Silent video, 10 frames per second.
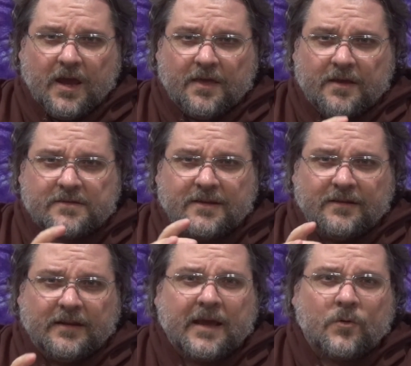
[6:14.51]
and as a
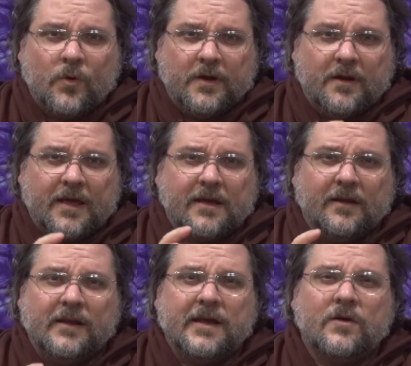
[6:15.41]
liquid, like a
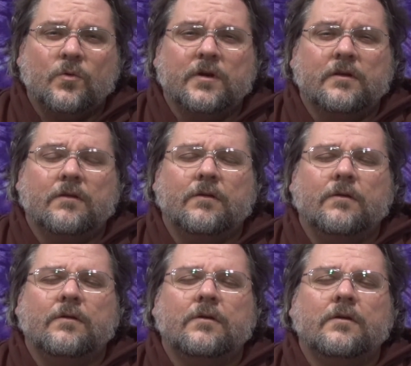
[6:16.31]
liquid
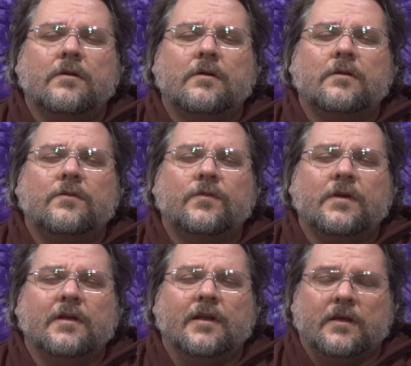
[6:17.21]
good
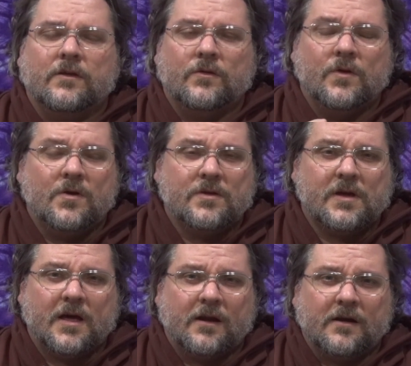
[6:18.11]
feeling, you know the
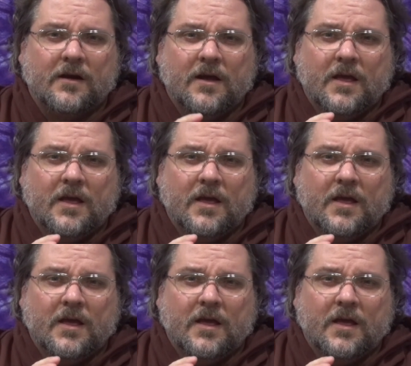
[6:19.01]
color,